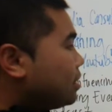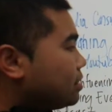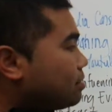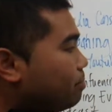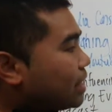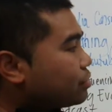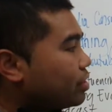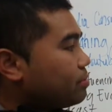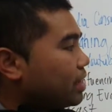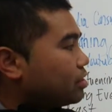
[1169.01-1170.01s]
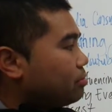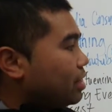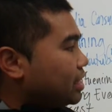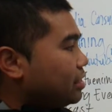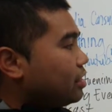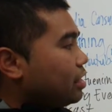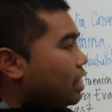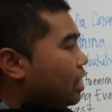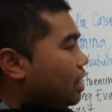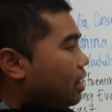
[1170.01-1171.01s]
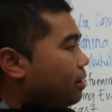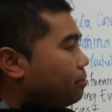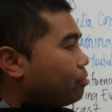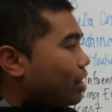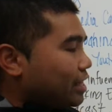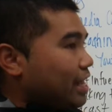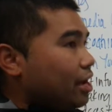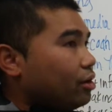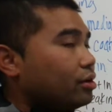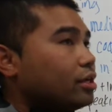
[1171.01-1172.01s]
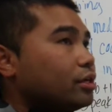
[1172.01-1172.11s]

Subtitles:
It's the best way to make your money right now.